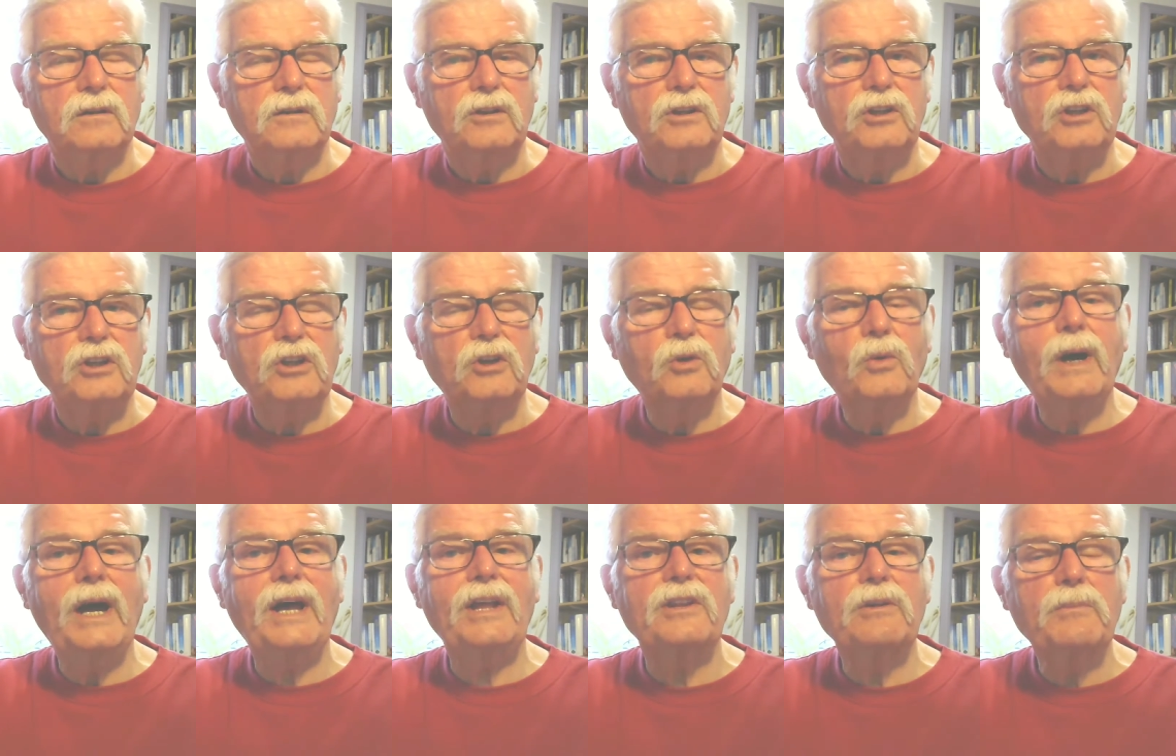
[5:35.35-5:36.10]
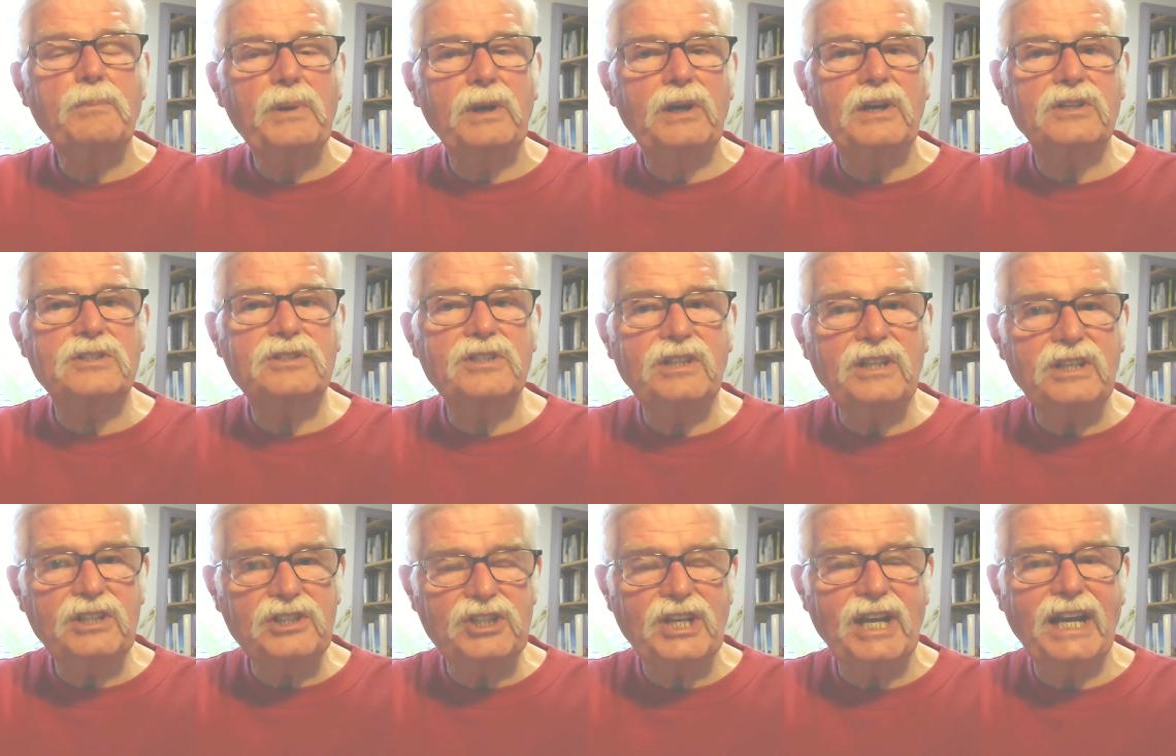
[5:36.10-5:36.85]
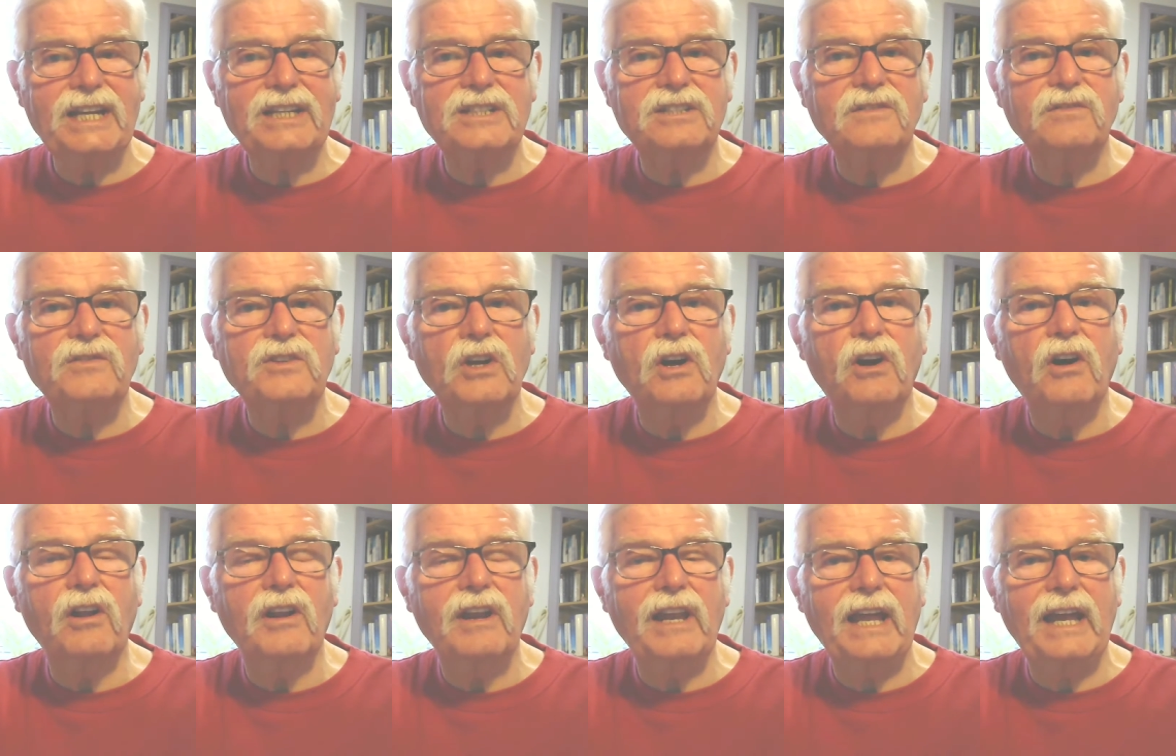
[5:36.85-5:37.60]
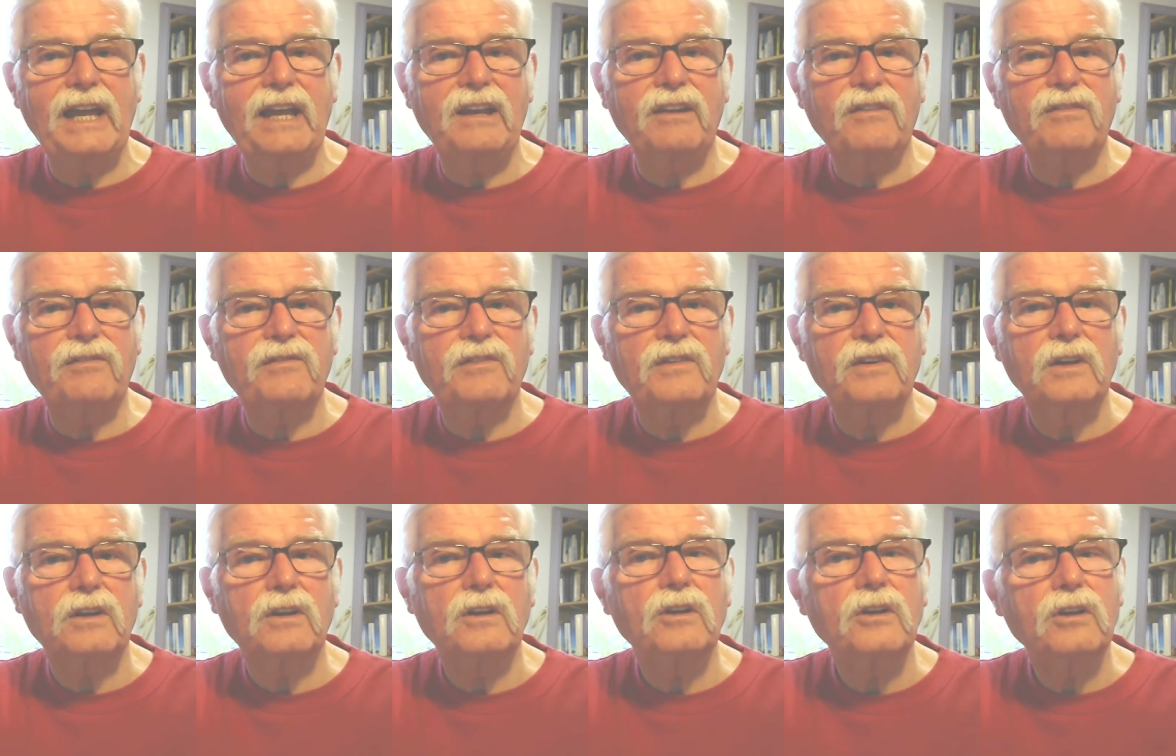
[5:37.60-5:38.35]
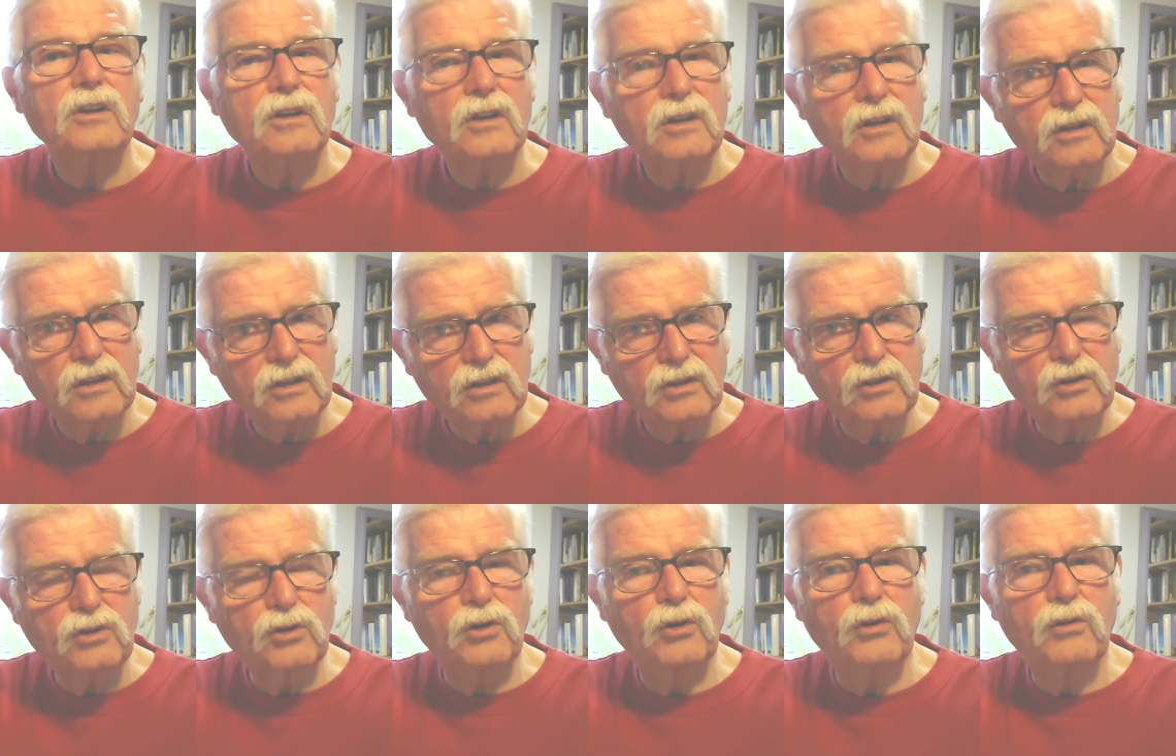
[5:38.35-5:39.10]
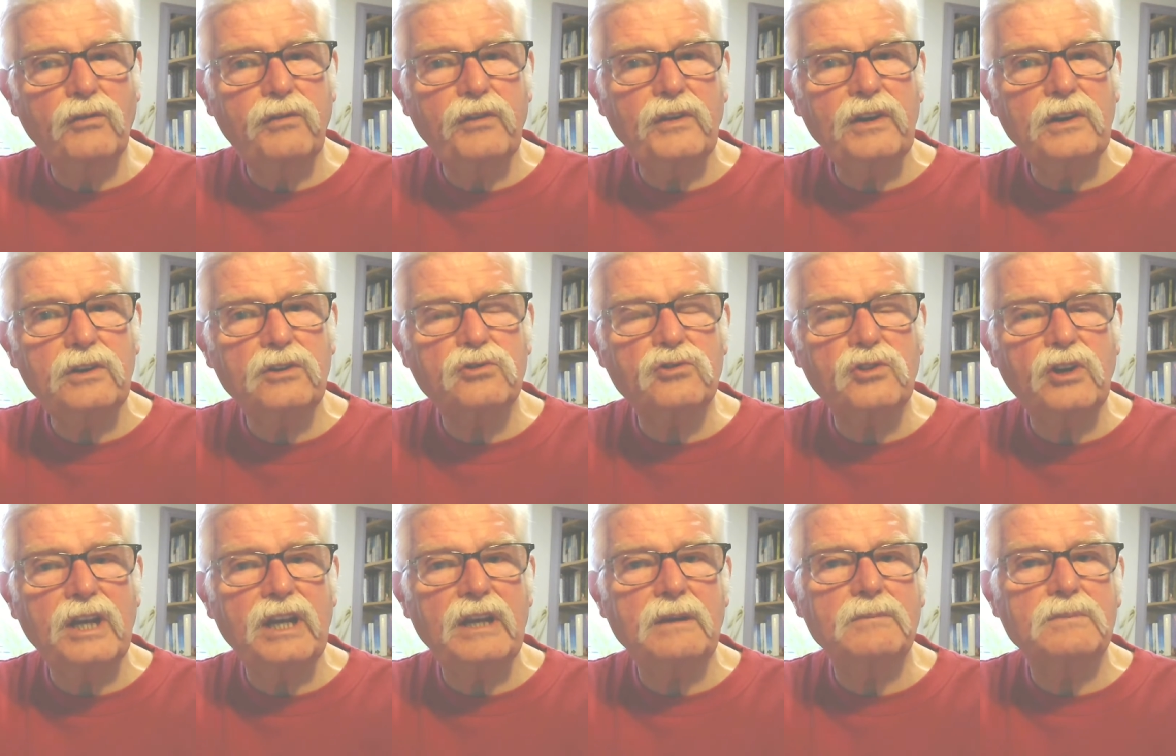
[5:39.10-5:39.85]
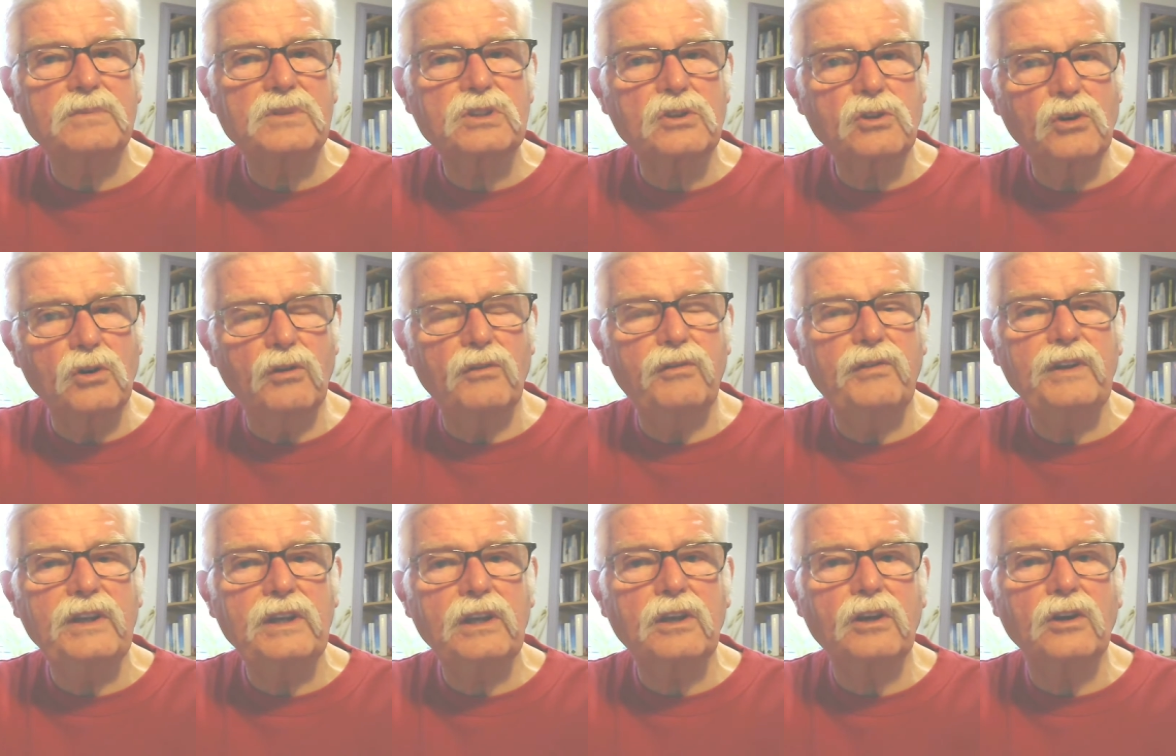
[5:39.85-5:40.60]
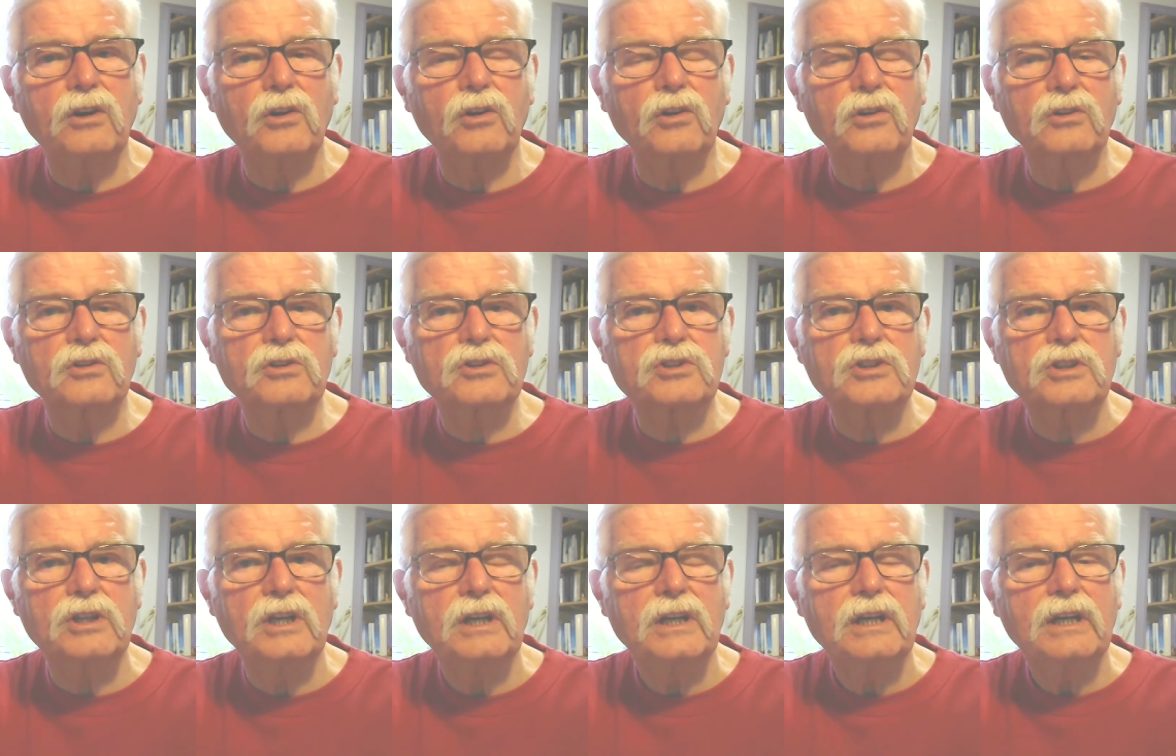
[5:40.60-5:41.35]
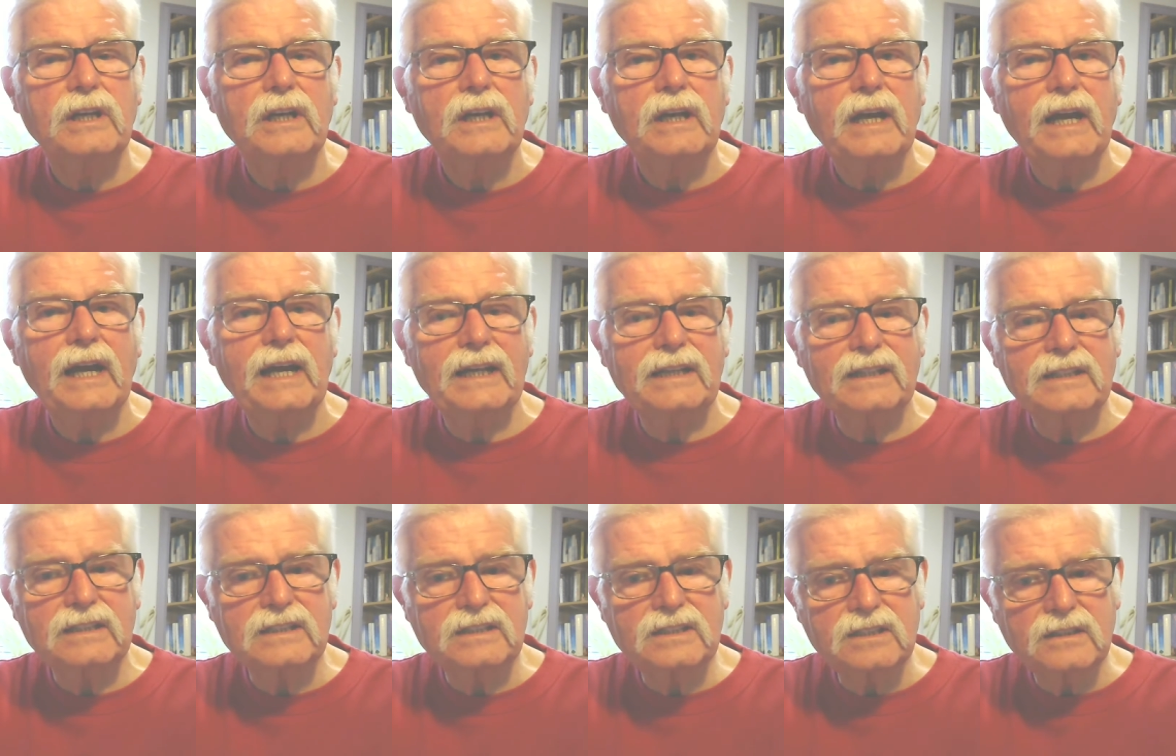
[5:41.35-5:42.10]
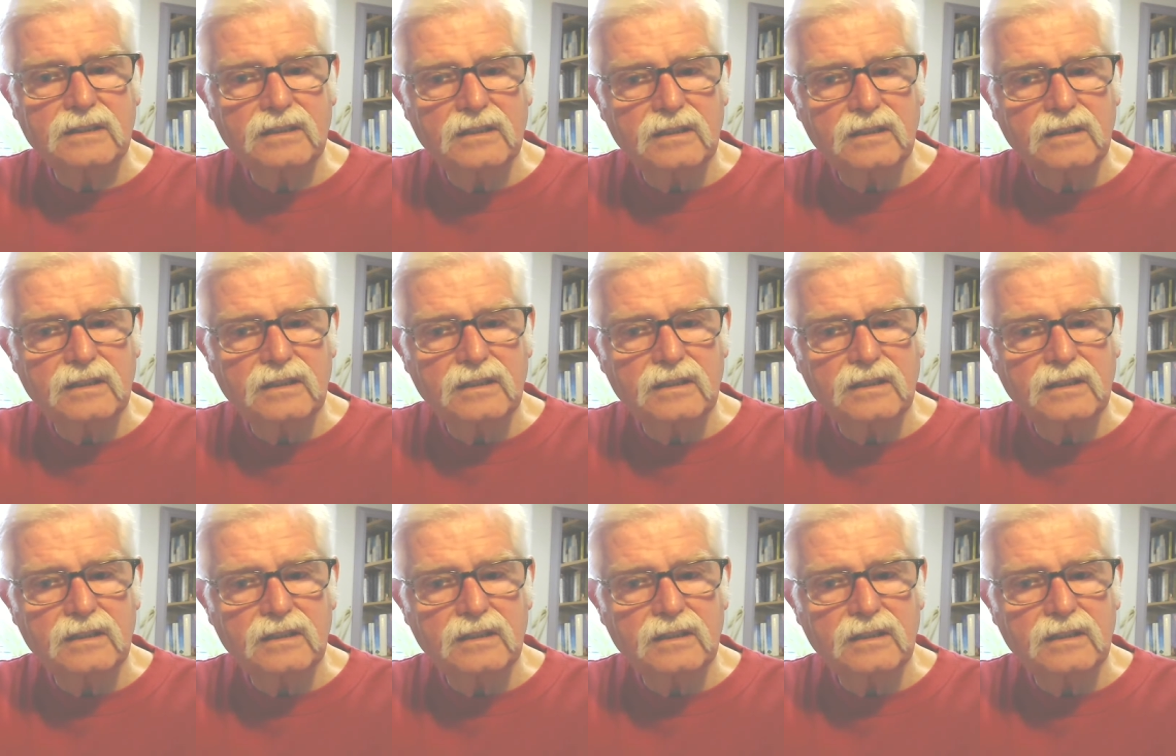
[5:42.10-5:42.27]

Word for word: You are the person in charge of your life. Go for your dreams, go for your goals, and